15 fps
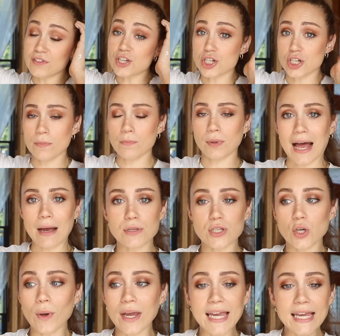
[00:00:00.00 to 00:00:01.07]
the shiplap.
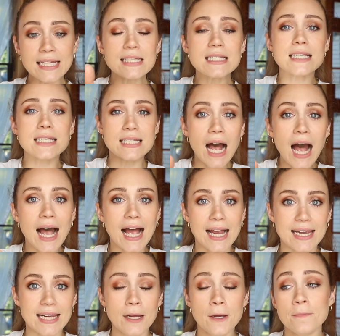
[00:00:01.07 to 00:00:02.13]
So
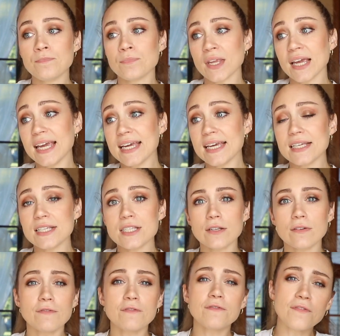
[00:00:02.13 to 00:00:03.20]
inside is
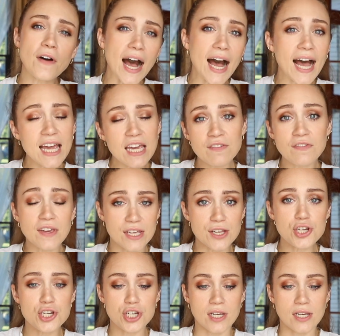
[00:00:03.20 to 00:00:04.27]
five
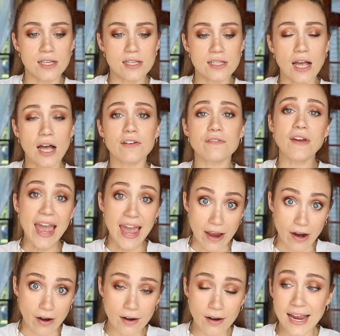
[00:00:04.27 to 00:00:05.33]
inches of
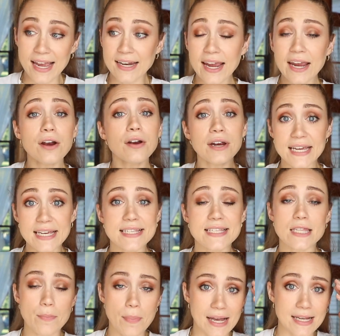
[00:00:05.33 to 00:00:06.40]
air, and air is
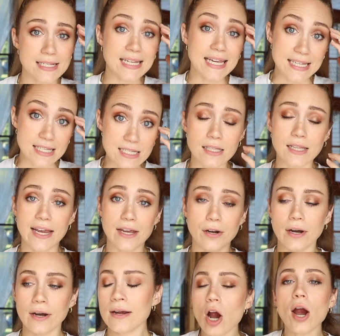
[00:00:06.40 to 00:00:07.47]
the best
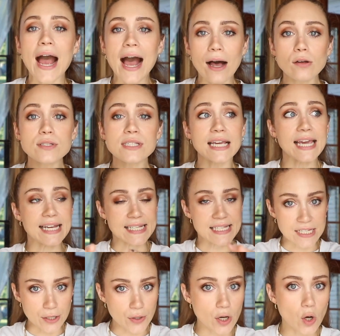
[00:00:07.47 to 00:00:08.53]
insulator. Our house,
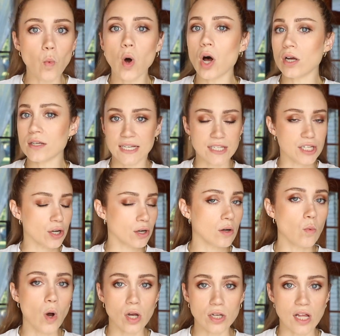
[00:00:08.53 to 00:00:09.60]
exterior walls, interior
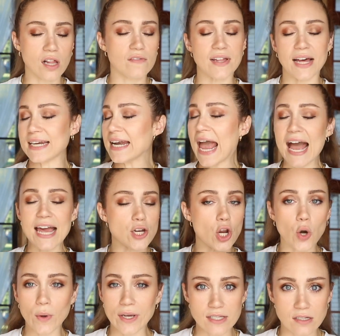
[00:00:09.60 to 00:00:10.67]
walls, all of that had
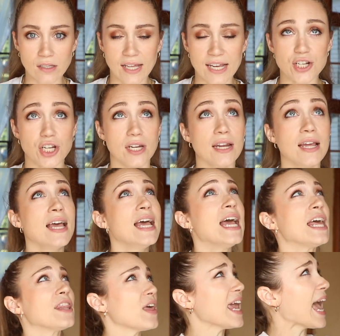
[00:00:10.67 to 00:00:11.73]
no insulation. They